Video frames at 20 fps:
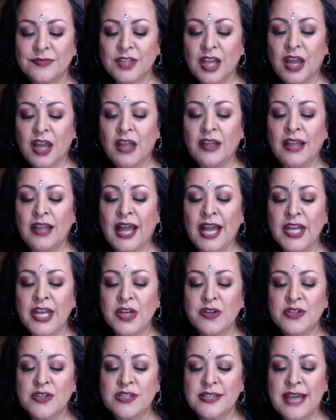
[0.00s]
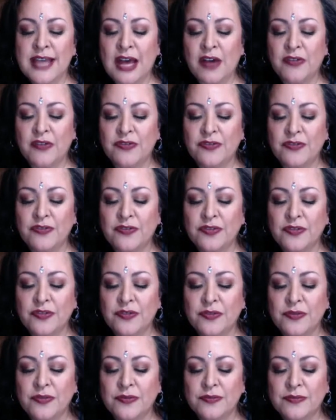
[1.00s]
Allow yourself
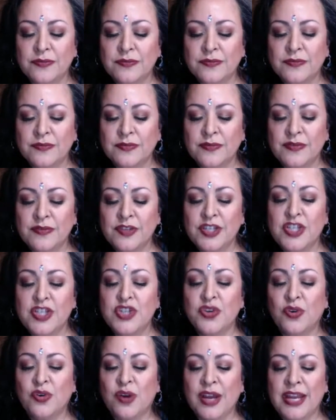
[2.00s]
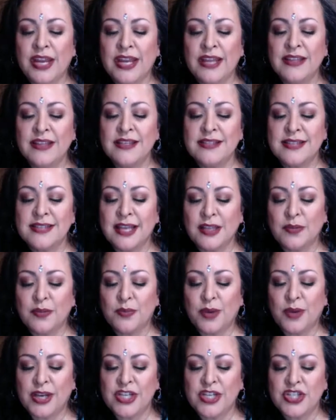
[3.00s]
the joy and the
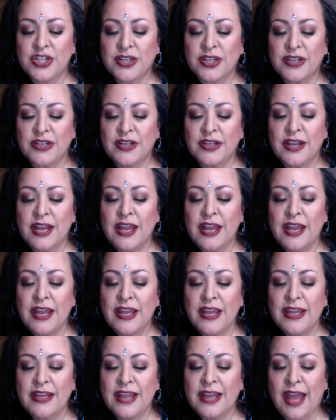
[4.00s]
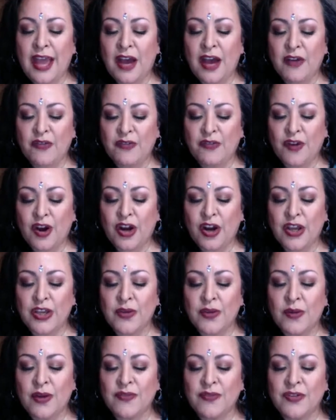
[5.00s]
celebration in how far
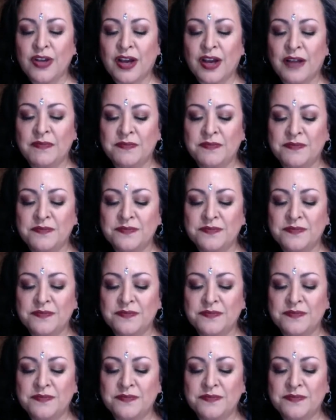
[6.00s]
you have come.